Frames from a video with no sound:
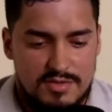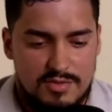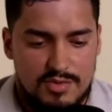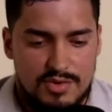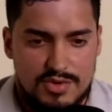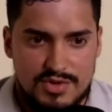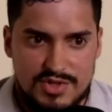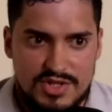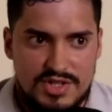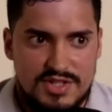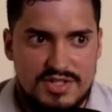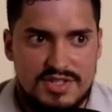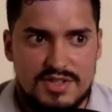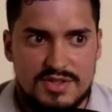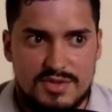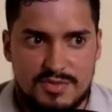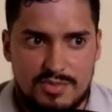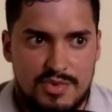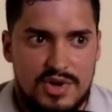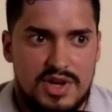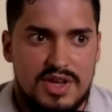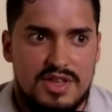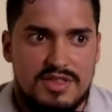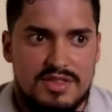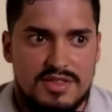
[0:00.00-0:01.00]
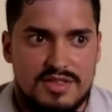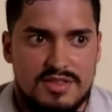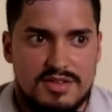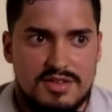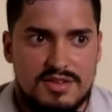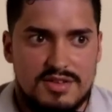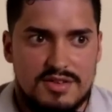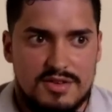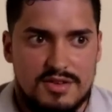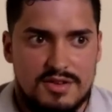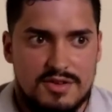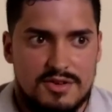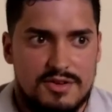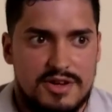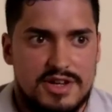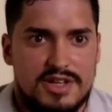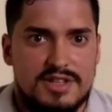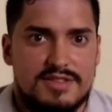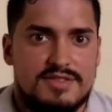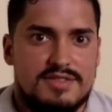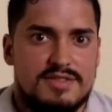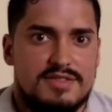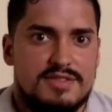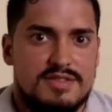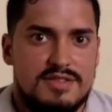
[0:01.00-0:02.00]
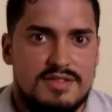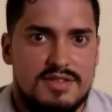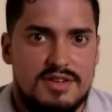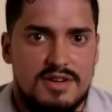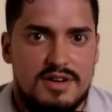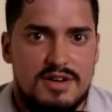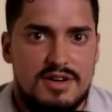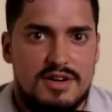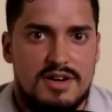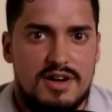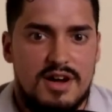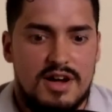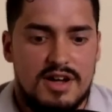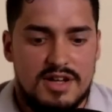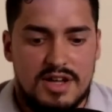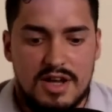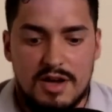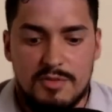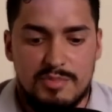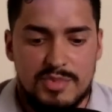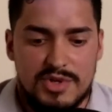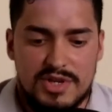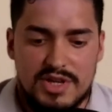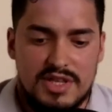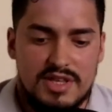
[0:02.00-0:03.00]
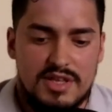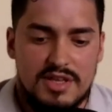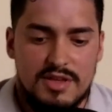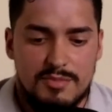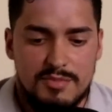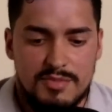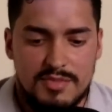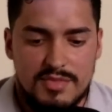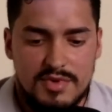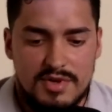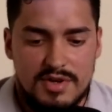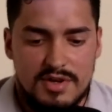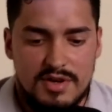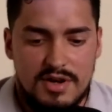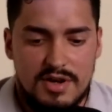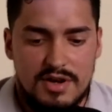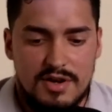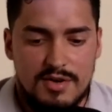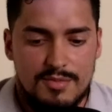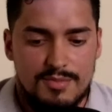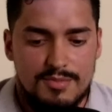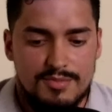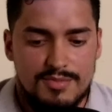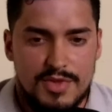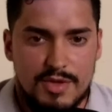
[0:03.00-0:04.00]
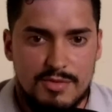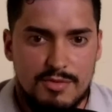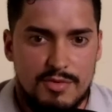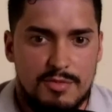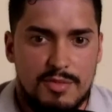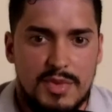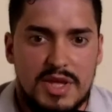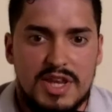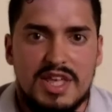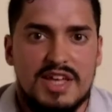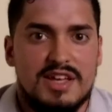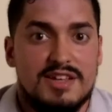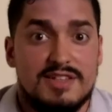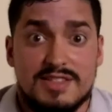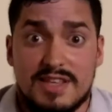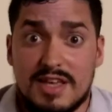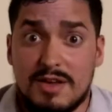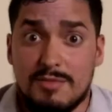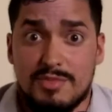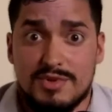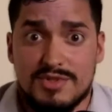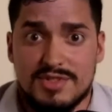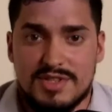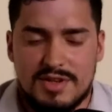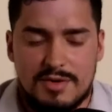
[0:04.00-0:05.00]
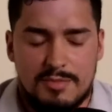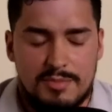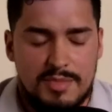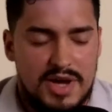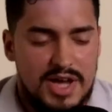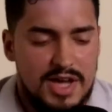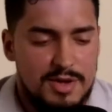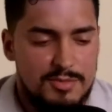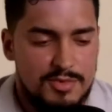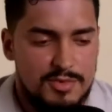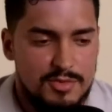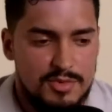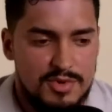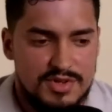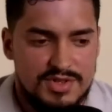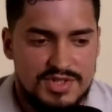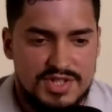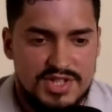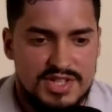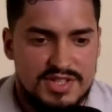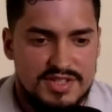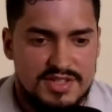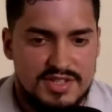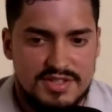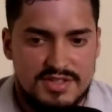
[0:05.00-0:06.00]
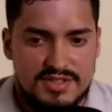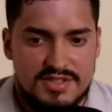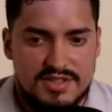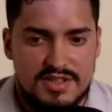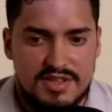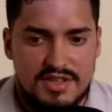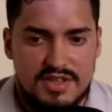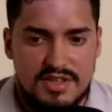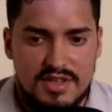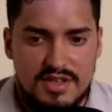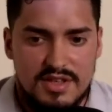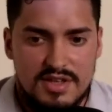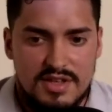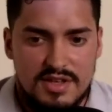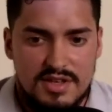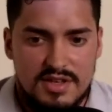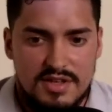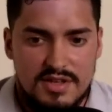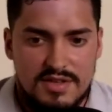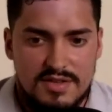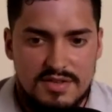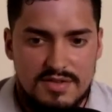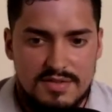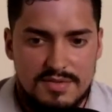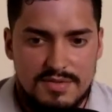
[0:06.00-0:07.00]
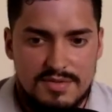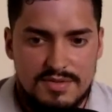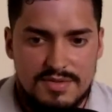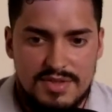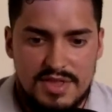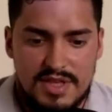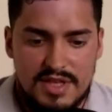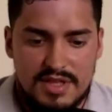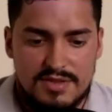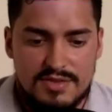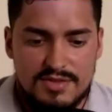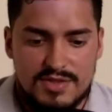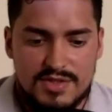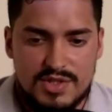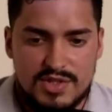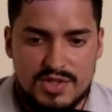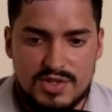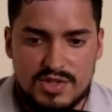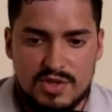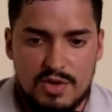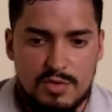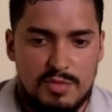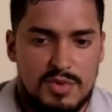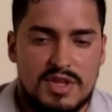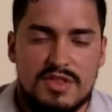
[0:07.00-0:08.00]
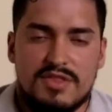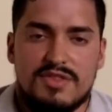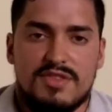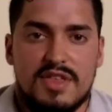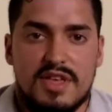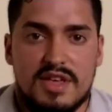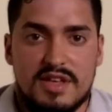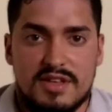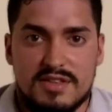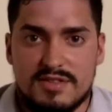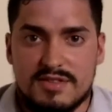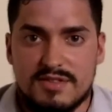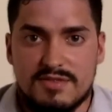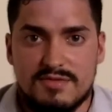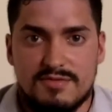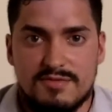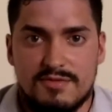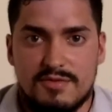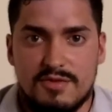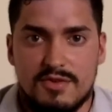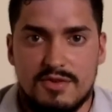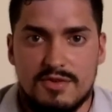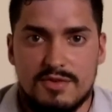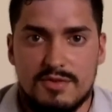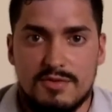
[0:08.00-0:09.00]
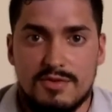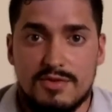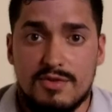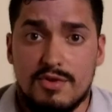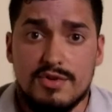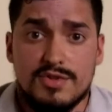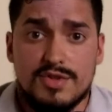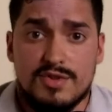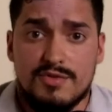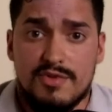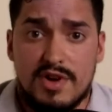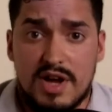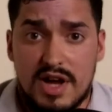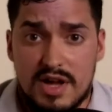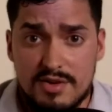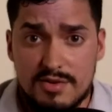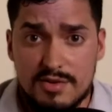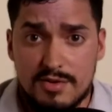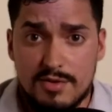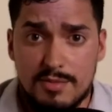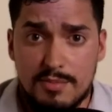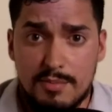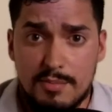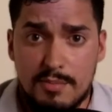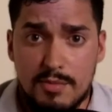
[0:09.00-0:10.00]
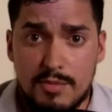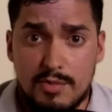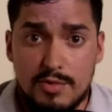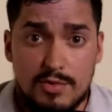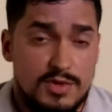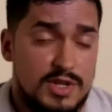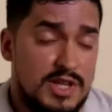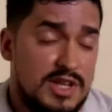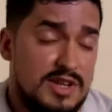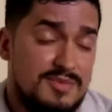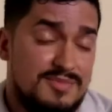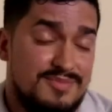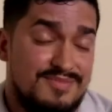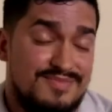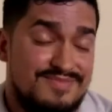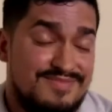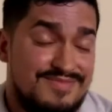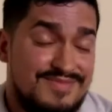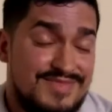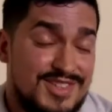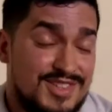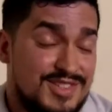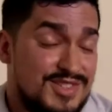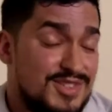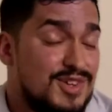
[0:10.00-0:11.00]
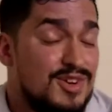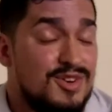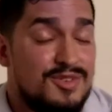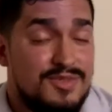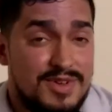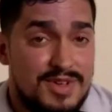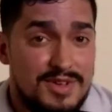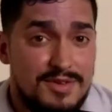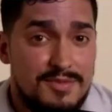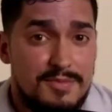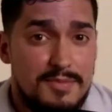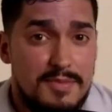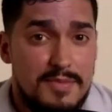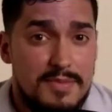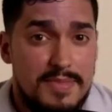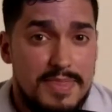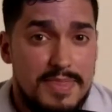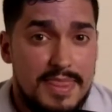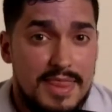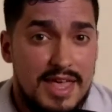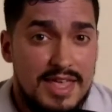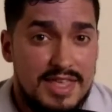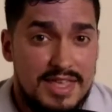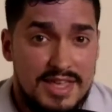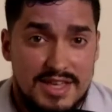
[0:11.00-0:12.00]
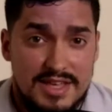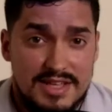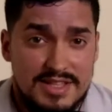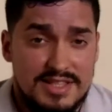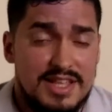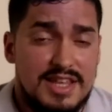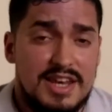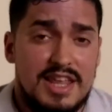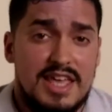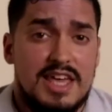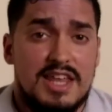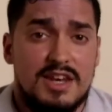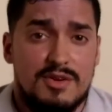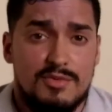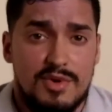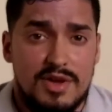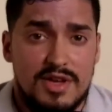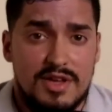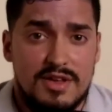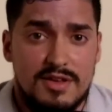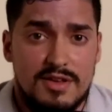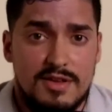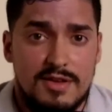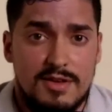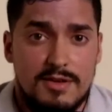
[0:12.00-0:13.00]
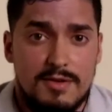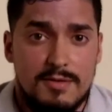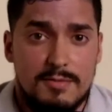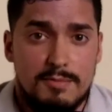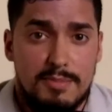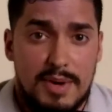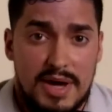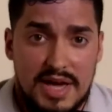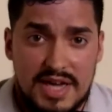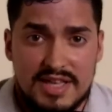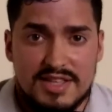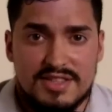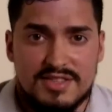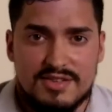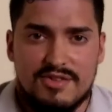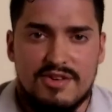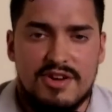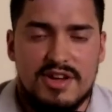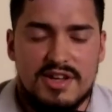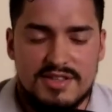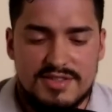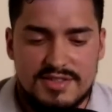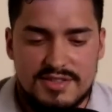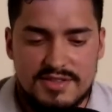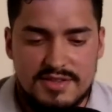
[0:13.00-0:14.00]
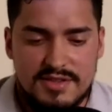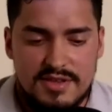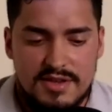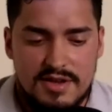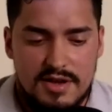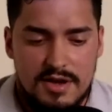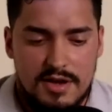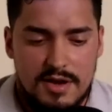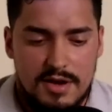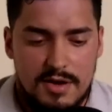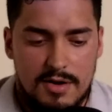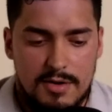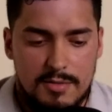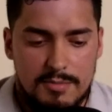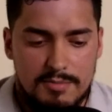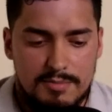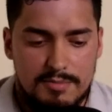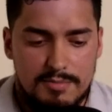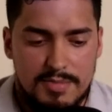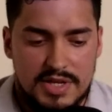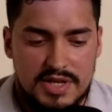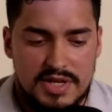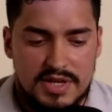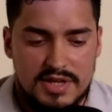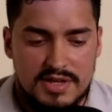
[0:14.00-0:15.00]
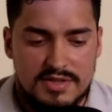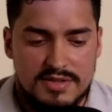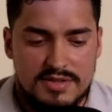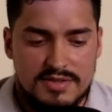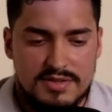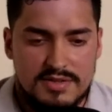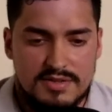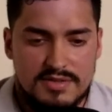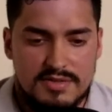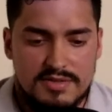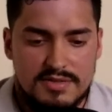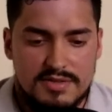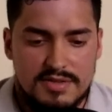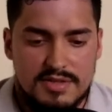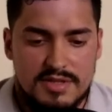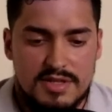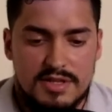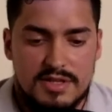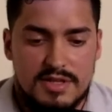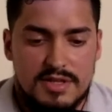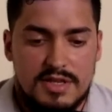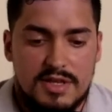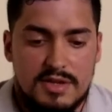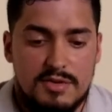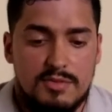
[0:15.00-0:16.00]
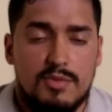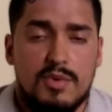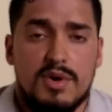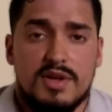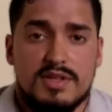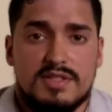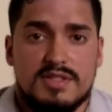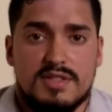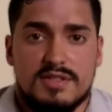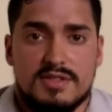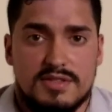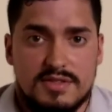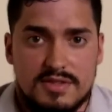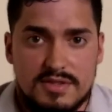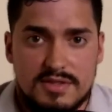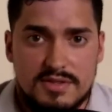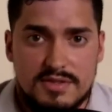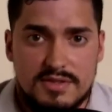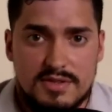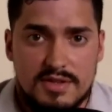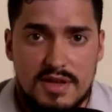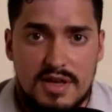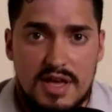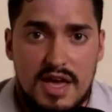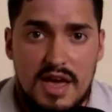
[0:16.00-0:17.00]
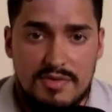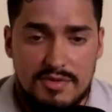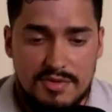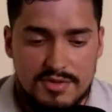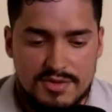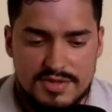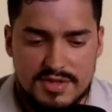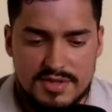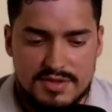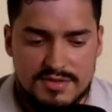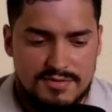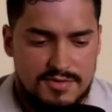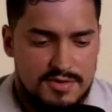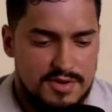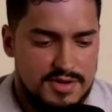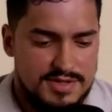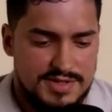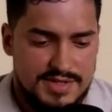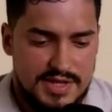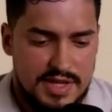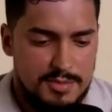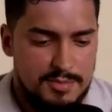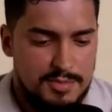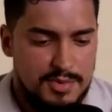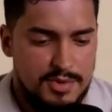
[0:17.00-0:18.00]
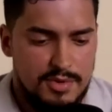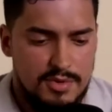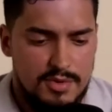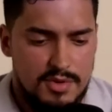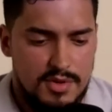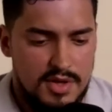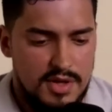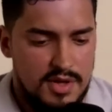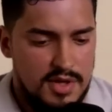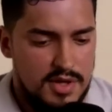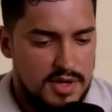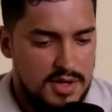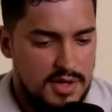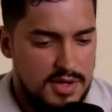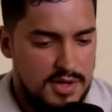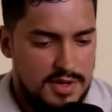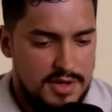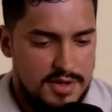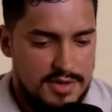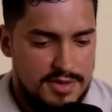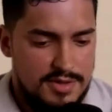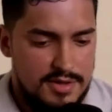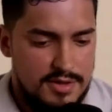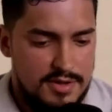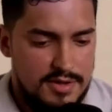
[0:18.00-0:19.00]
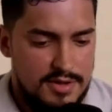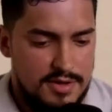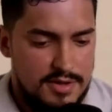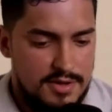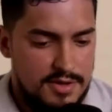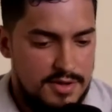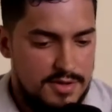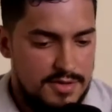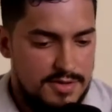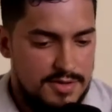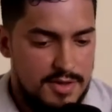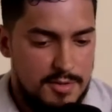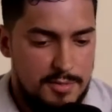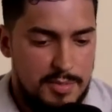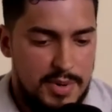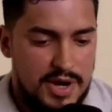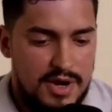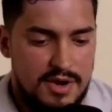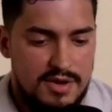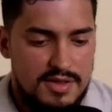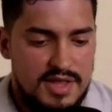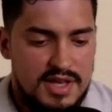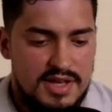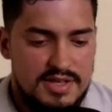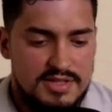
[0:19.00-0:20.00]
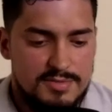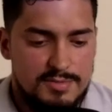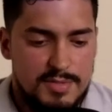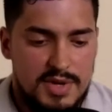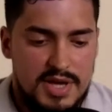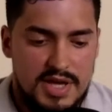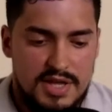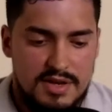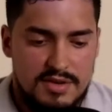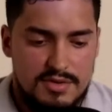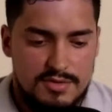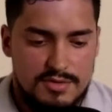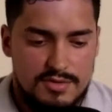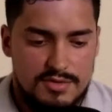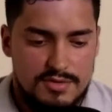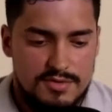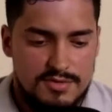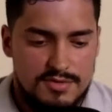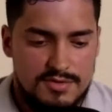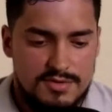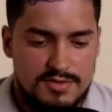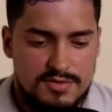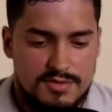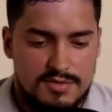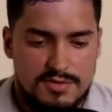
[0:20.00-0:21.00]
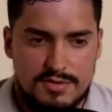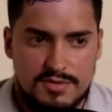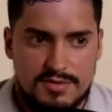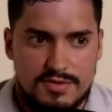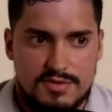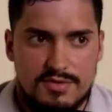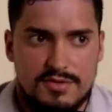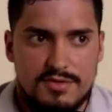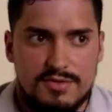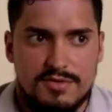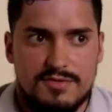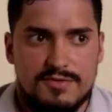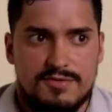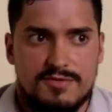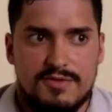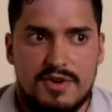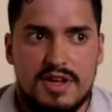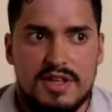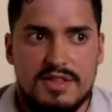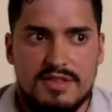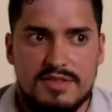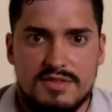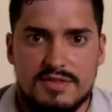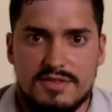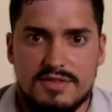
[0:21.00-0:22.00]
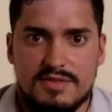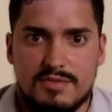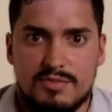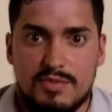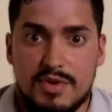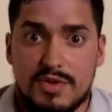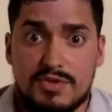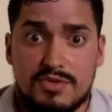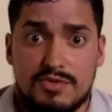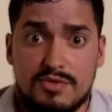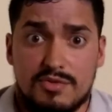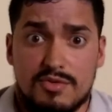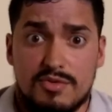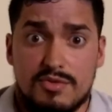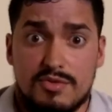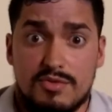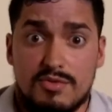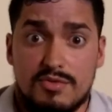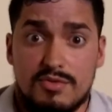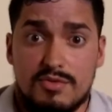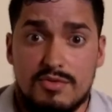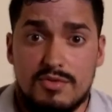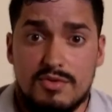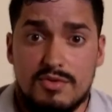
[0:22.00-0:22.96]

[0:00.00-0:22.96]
where Jesus went, grace accompany him. Um, there were many examples in the Bible where Jesus did so many things for those around him who didn't deserve it, and yet he did it anyway by his grace um, because he, he wants us to have those things. For example, the, the paralyzed men whose, whose, whose friends went through